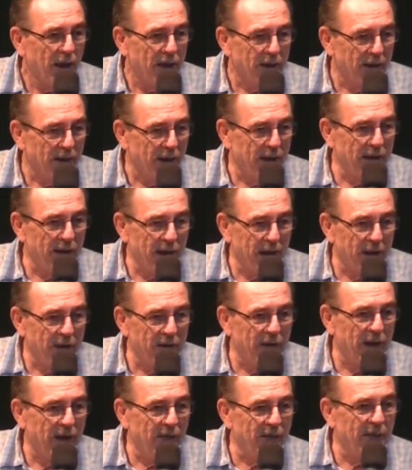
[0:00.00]
and lay
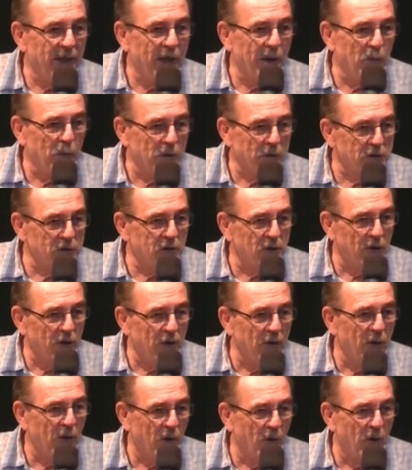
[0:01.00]
down, and they will
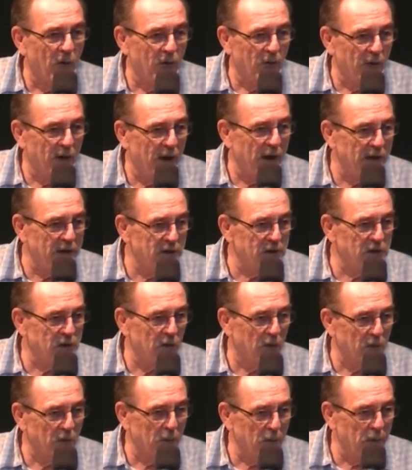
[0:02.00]
turn over and
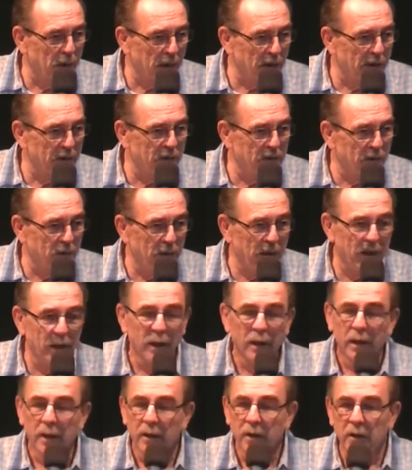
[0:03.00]
show their belly to
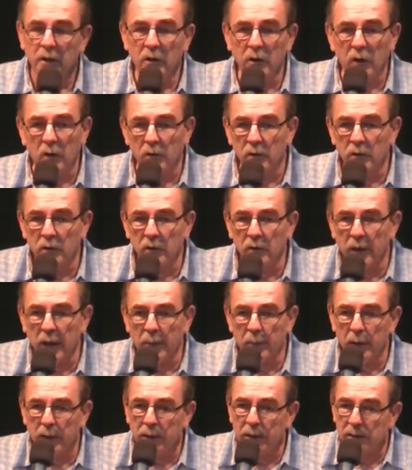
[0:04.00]
me. You don't do
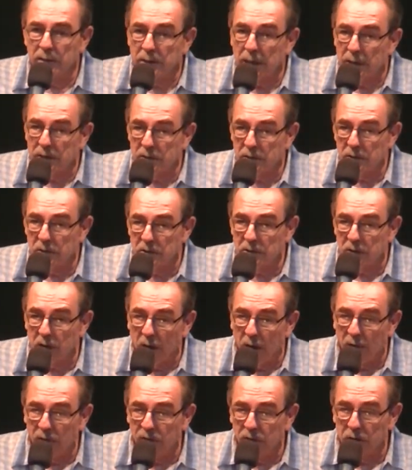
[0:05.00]
that because that's the
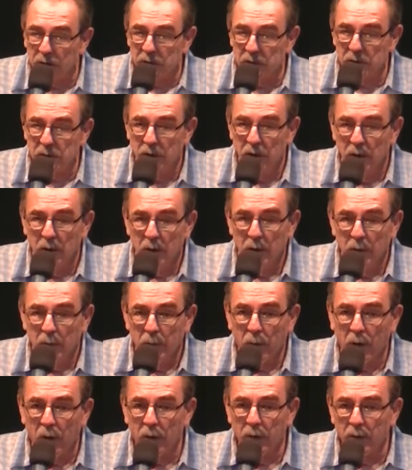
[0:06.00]
softest
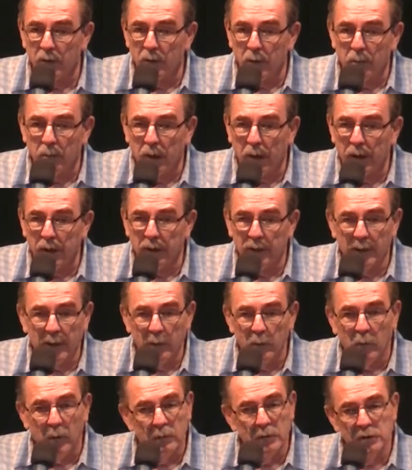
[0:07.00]
part of their body.
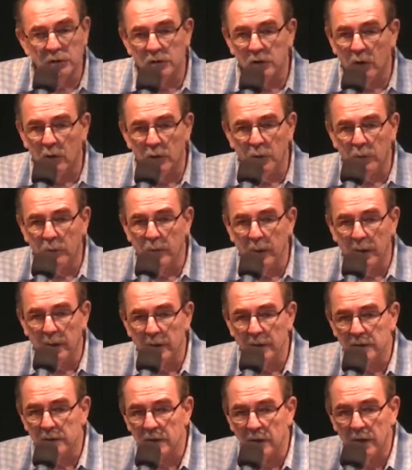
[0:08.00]
They won't show their
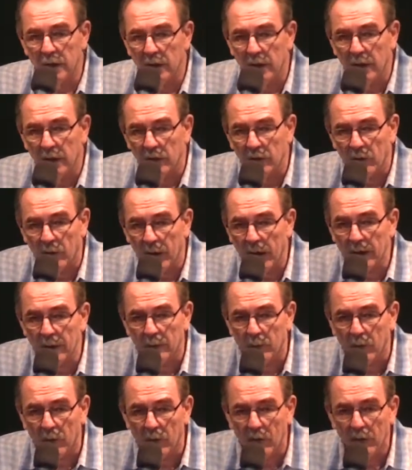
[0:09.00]
belly to any other
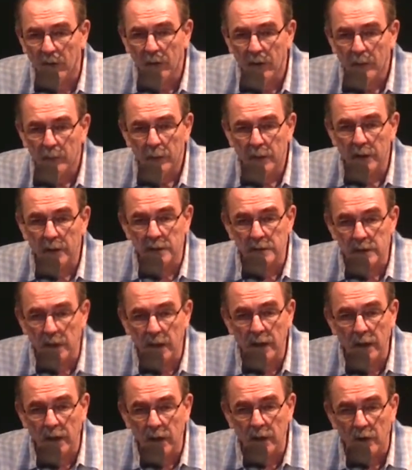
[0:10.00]
animal because
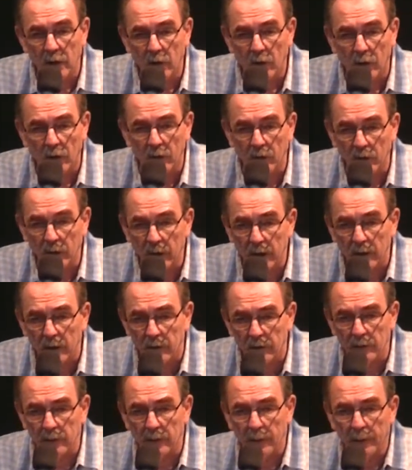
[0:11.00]
they could get hurt or
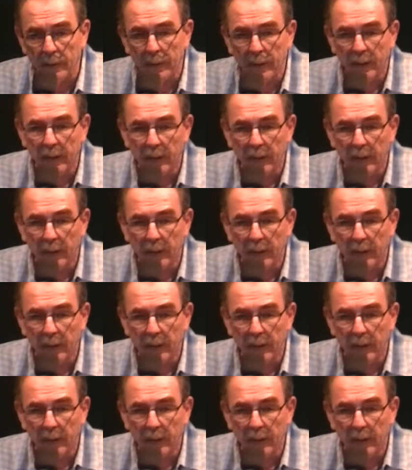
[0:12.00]
killed.